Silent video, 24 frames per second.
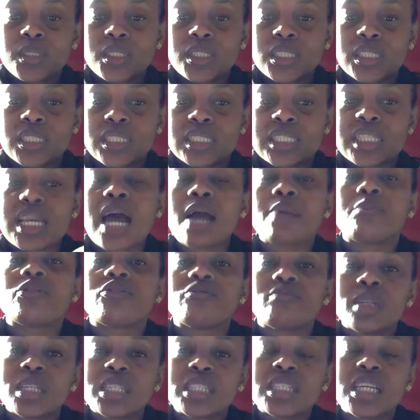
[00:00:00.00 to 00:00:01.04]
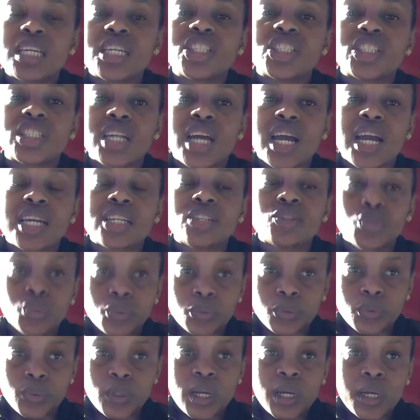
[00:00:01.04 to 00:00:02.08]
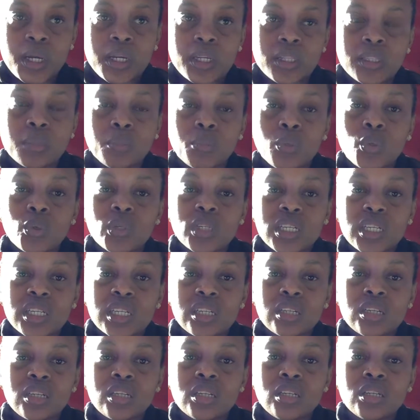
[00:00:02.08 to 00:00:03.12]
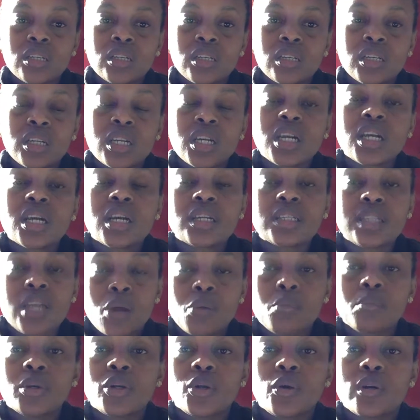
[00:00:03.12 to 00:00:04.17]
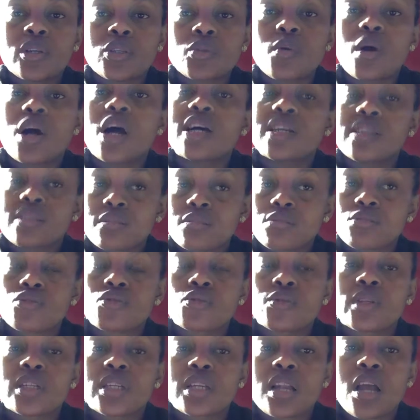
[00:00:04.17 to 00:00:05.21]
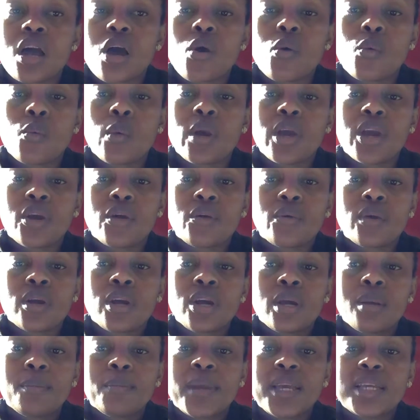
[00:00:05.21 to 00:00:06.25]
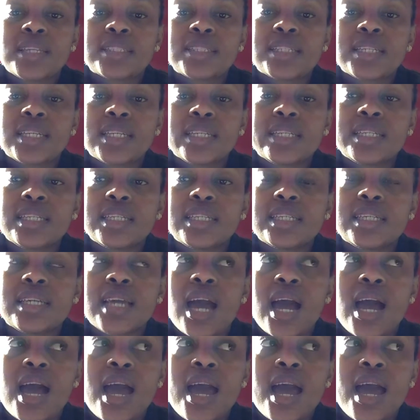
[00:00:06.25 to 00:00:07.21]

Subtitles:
the type of meditation I do in the morning down below as well. I still do it now, where basically